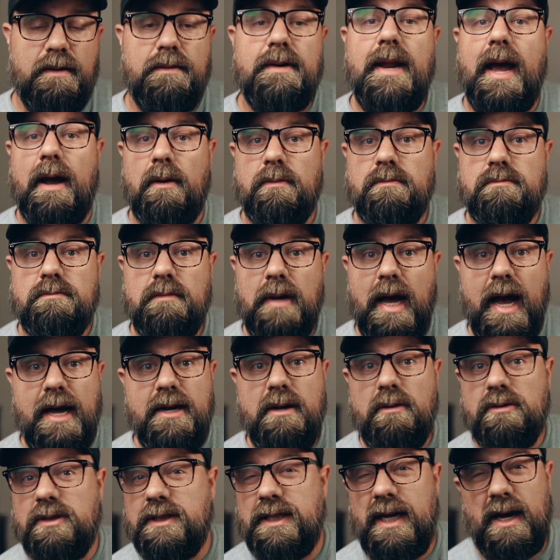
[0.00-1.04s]
Now, I
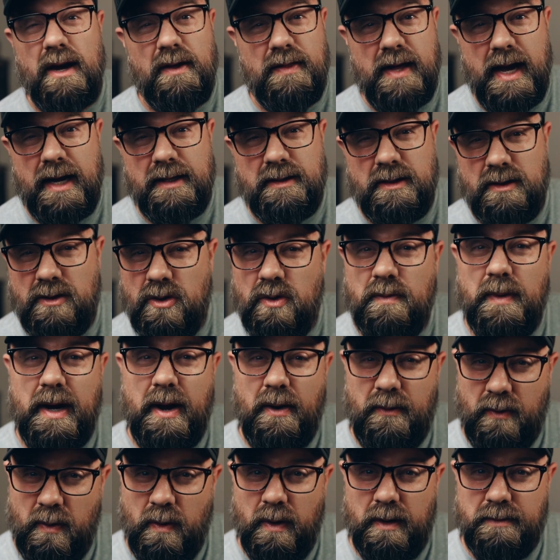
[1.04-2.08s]
don't say all that to toot my
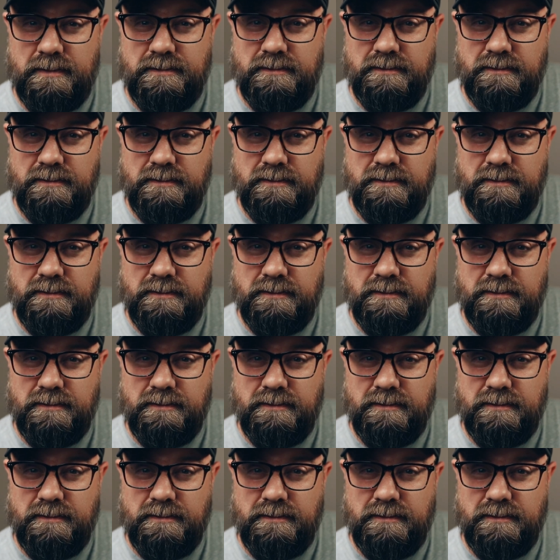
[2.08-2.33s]
own horn.